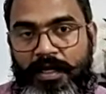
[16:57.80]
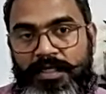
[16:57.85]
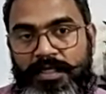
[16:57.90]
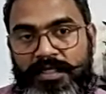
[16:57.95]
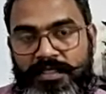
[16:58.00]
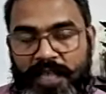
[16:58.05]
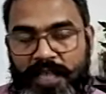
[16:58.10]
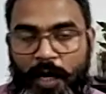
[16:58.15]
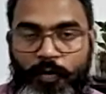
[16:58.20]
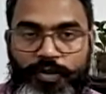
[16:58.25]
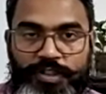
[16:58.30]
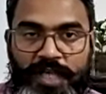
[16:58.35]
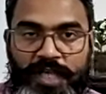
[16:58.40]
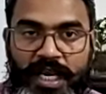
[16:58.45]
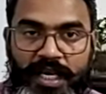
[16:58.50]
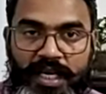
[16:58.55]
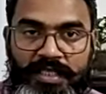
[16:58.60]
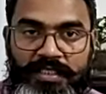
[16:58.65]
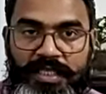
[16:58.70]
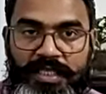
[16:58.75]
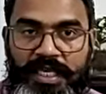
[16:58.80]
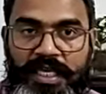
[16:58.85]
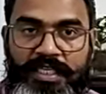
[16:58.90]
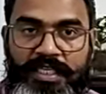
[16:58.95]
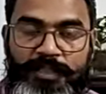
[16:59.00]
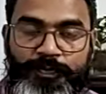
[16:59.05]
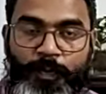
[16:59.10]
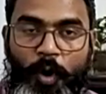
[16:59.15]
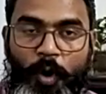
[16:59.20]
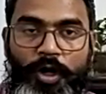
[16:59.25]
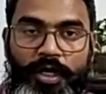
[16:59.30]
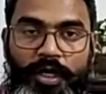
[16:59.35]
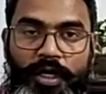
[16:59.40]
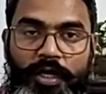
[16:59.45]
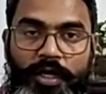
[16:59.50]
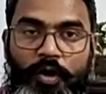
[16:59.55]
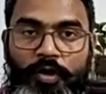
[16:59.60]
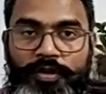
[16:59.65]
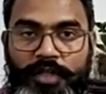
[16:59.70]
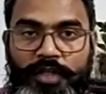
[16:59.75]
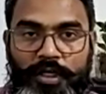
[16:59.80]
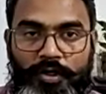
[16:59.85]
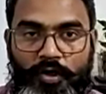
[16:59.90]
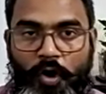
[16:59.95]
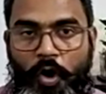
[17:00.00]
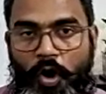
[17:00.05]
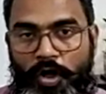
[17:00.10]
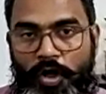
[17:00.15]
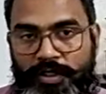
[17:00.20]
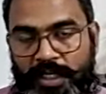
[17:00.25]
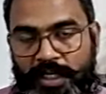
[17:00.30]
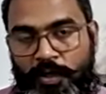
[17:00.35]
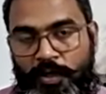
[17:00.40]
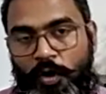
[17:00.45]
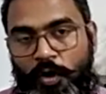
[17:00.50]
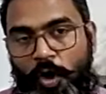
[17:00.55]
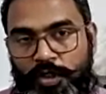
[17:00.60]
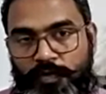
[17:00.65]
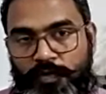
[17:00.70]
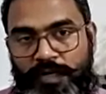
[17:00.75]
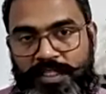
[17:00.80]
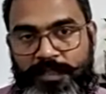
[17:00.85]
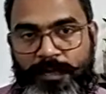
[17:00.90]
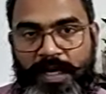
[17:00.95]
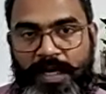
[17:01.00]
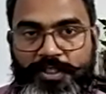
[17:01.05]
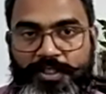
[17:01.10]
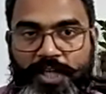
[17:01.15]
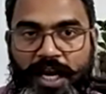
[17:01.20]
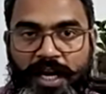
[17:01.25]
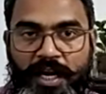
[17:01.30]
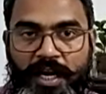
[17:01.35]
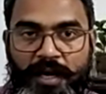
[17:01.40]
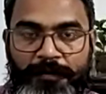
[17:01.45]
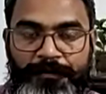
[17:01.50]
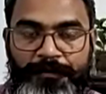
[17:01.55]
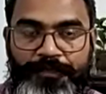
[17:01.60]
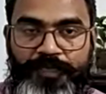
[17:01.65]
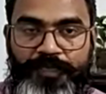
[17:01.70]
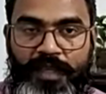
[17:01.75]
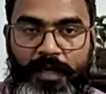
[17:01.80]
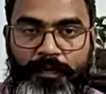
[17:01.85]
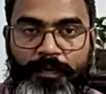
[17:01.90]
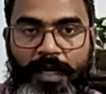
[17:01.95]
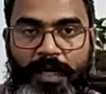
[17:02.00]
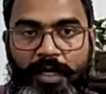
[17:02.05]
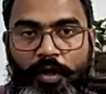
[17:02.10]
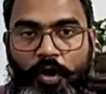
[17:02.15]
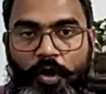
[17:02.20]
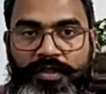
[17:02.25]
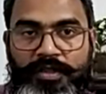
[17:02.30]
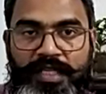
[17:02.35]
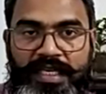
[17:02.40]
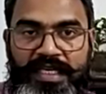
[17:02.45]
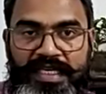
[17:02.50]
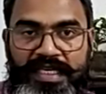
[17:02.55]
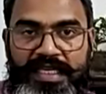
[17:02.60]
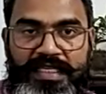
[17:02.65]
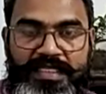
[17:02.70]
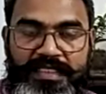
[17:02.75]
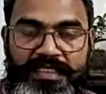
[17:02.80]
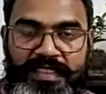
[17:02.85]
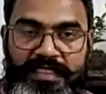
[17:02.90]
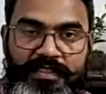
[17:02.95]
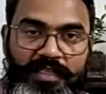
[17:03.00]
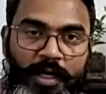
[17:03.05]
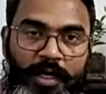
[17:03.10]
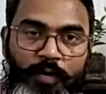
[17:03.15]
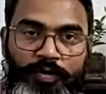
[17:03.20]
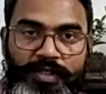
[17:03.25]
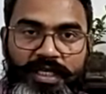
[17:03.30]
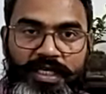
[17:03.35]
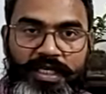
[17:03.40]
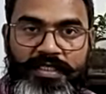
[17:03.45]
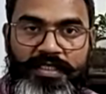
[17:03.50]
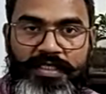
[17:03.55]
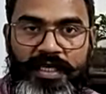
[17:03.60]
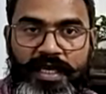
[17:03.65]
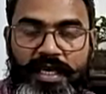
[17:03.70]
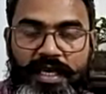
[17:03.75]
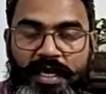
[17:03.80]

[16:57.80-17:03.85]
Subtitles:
The South China Sea is bordered on the north and northwest by China, but on the east and southeast,